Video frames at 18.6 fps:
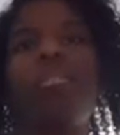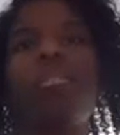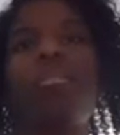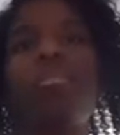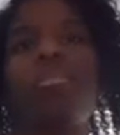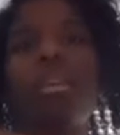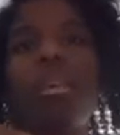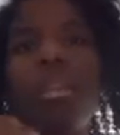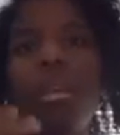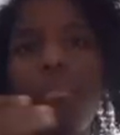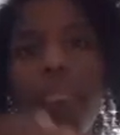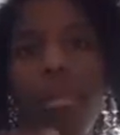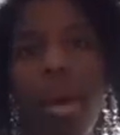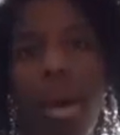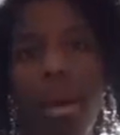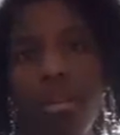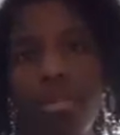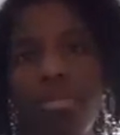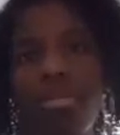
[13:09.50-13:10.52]
setting
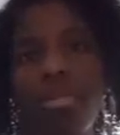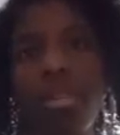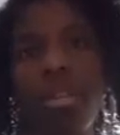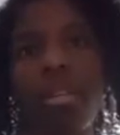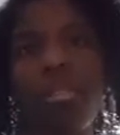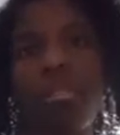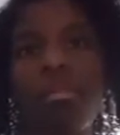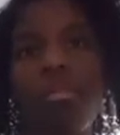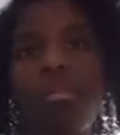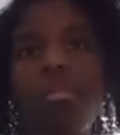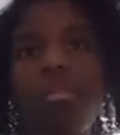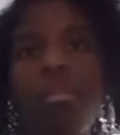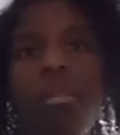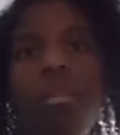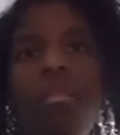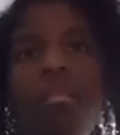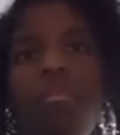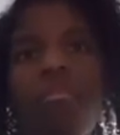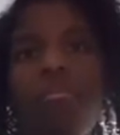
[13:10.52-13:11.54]
boundaries
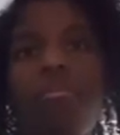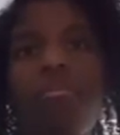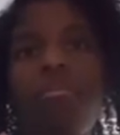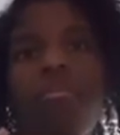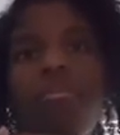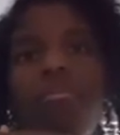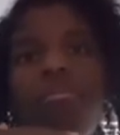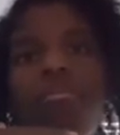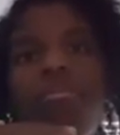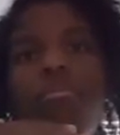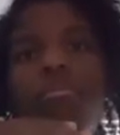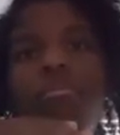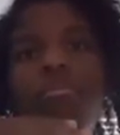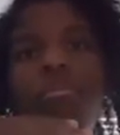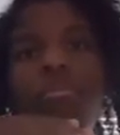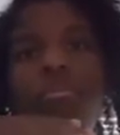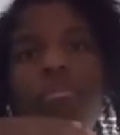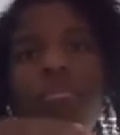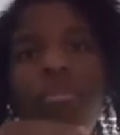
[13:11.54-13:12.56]
of
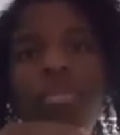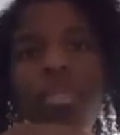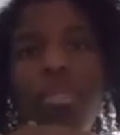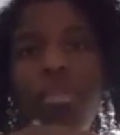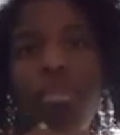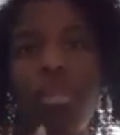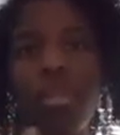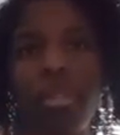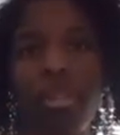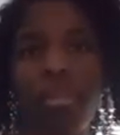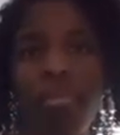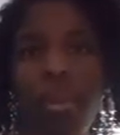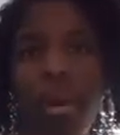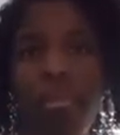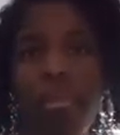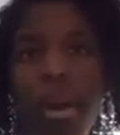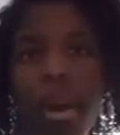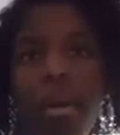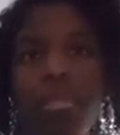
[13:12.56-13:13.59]
you know this is my
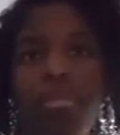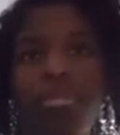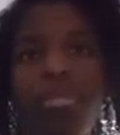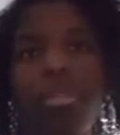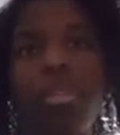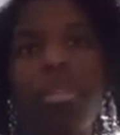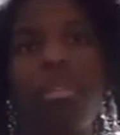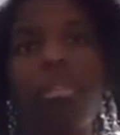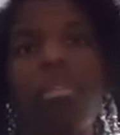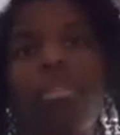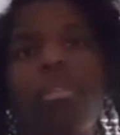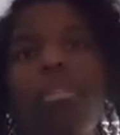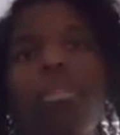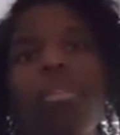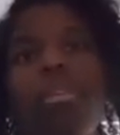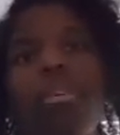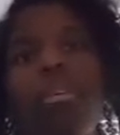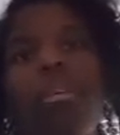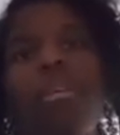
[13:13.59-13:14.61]
boundary
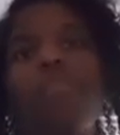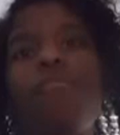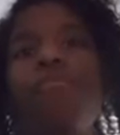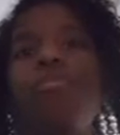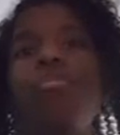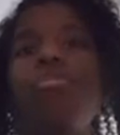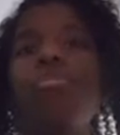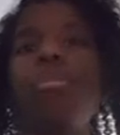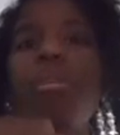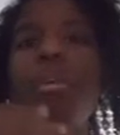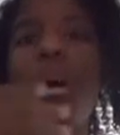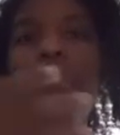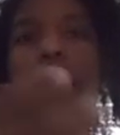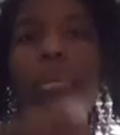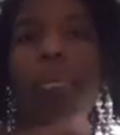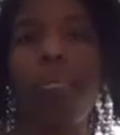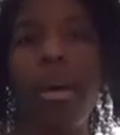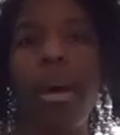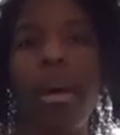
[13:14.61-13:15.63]
if you're
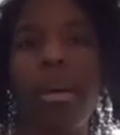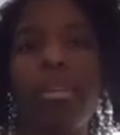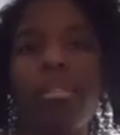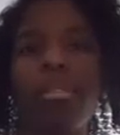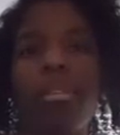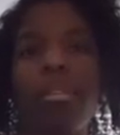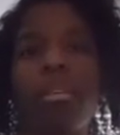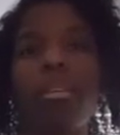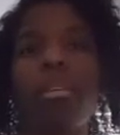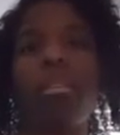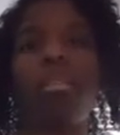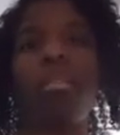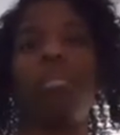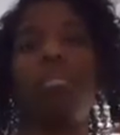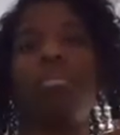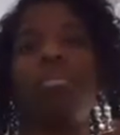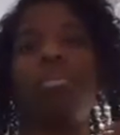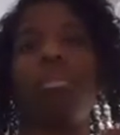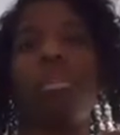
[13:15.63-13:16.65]
compromising
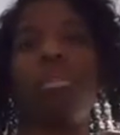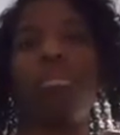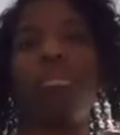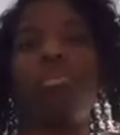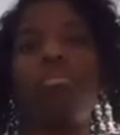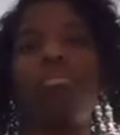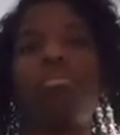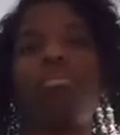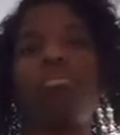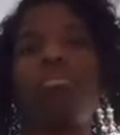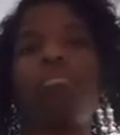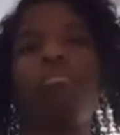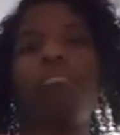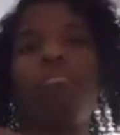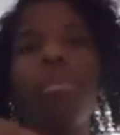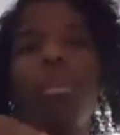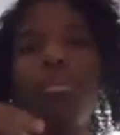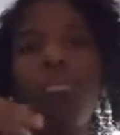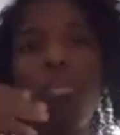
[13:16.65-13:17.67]
you know
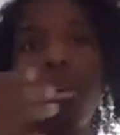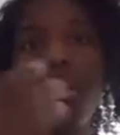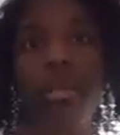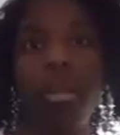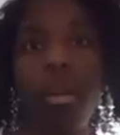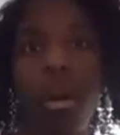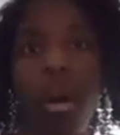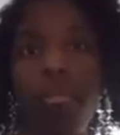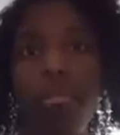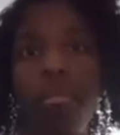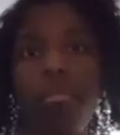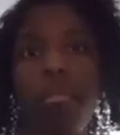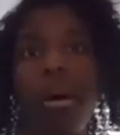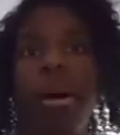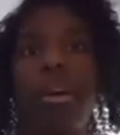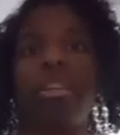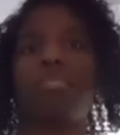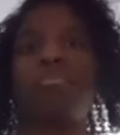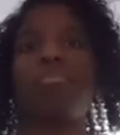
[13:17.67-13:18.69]
being willing to
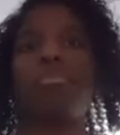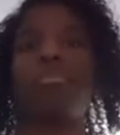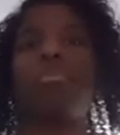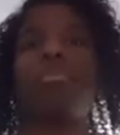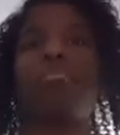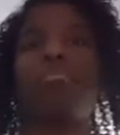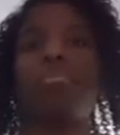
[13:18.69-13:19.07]
compromise but your